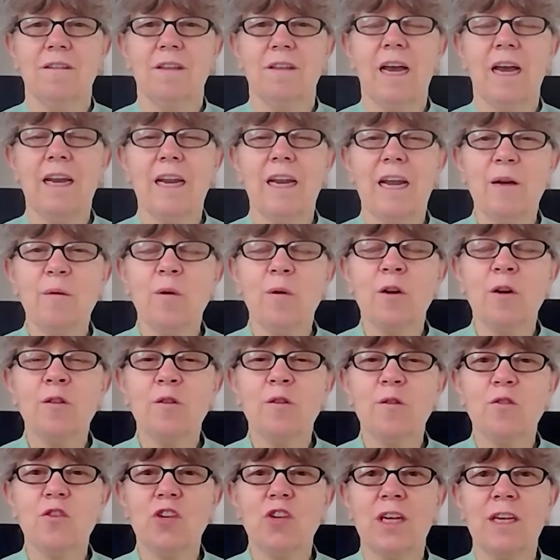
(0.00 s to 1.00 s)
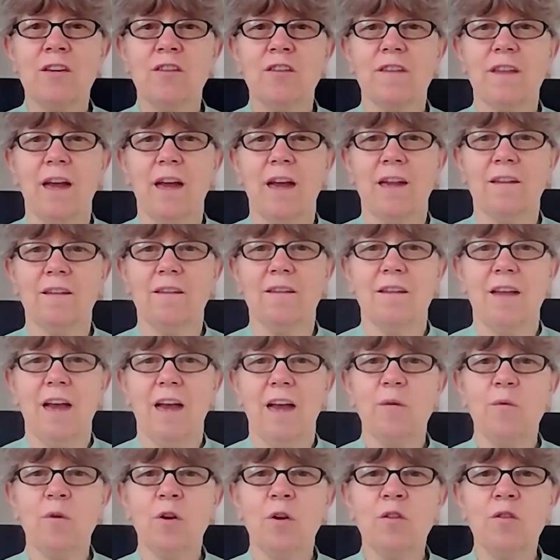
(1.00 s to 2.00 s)
And I want to change that.
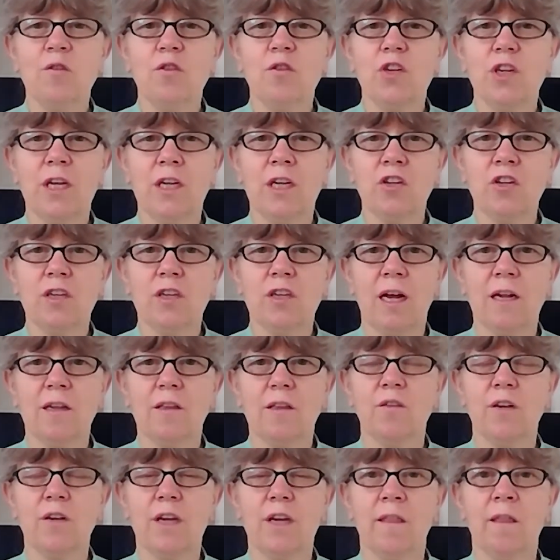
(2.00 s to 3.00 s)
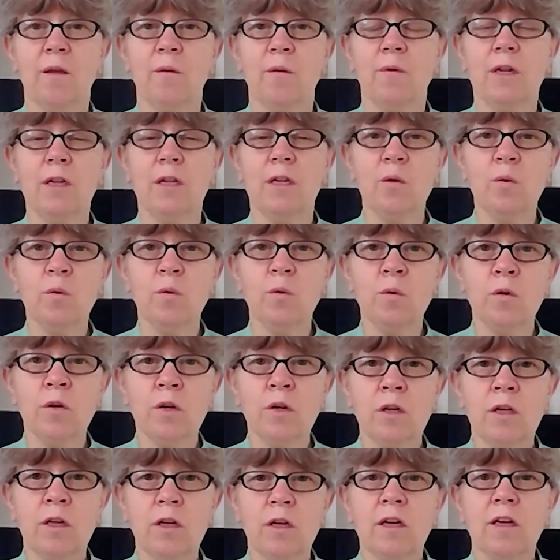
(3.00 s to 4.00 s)
I want to change that together with you
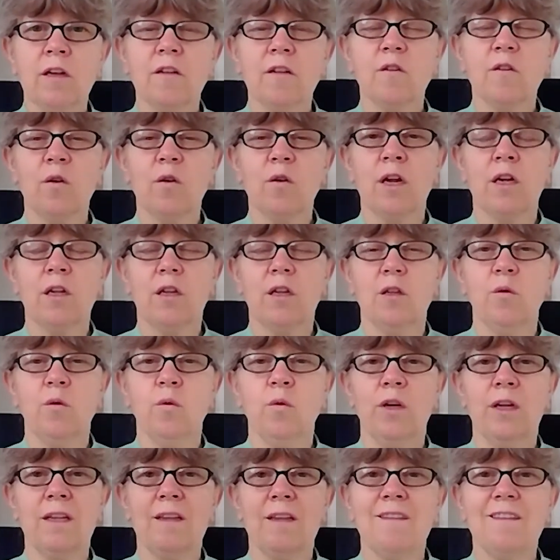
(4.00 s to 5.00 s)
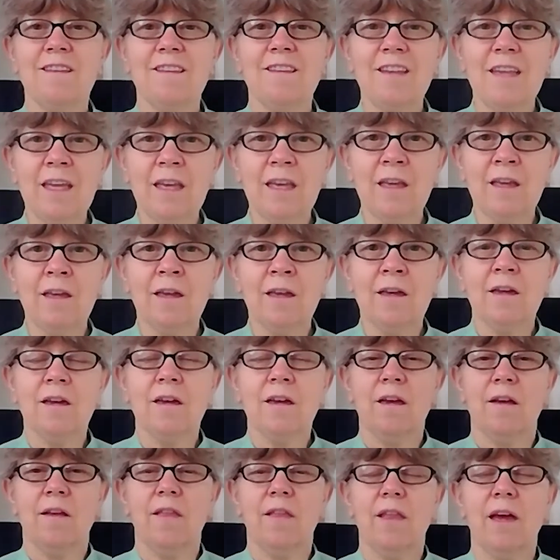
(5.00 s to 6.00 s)
so that you can see
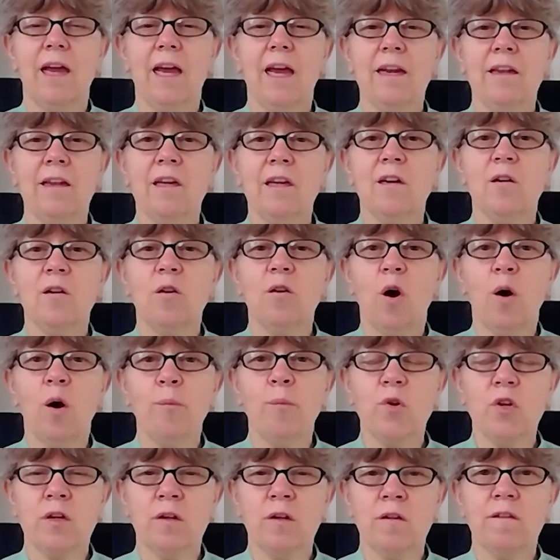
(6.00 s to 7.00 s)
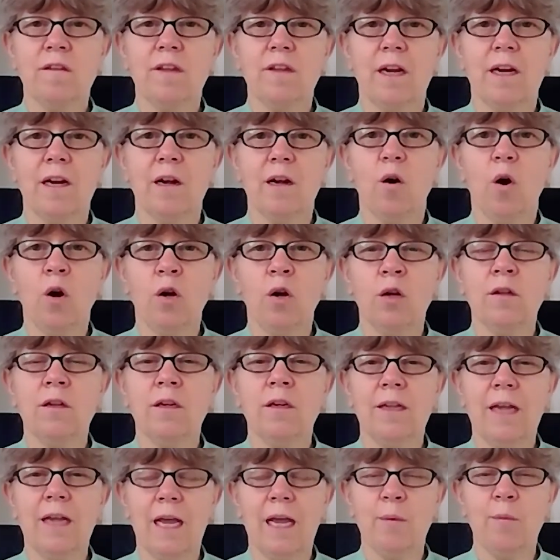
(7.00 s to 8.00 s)
the ethical options that are on the
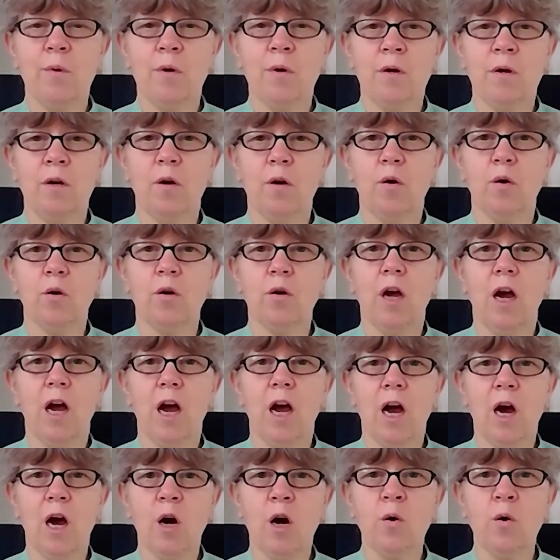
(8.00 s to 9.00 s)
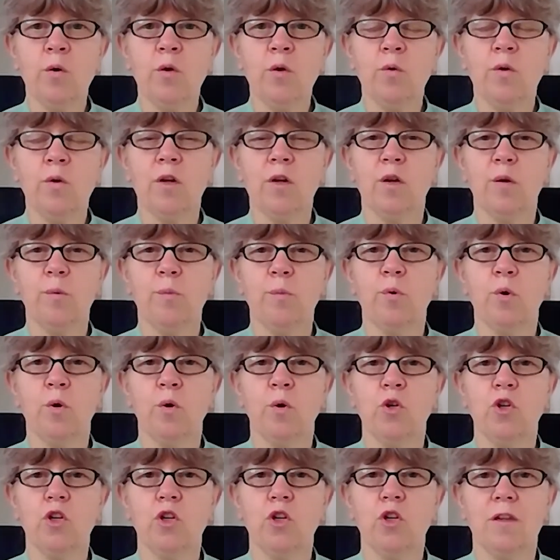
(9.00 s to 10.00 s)
table on how you can
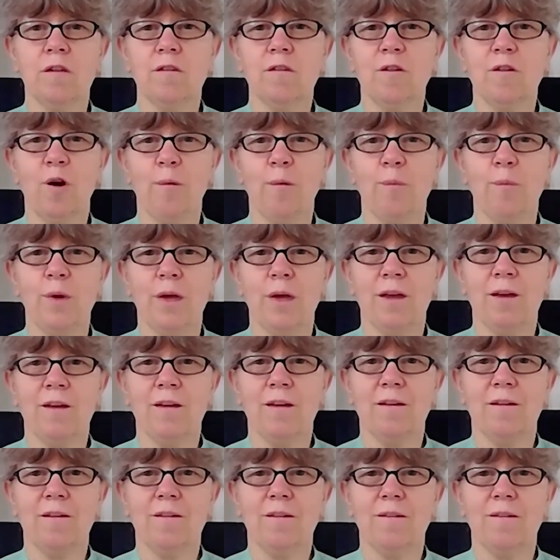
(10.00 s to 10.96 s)
approach this topic.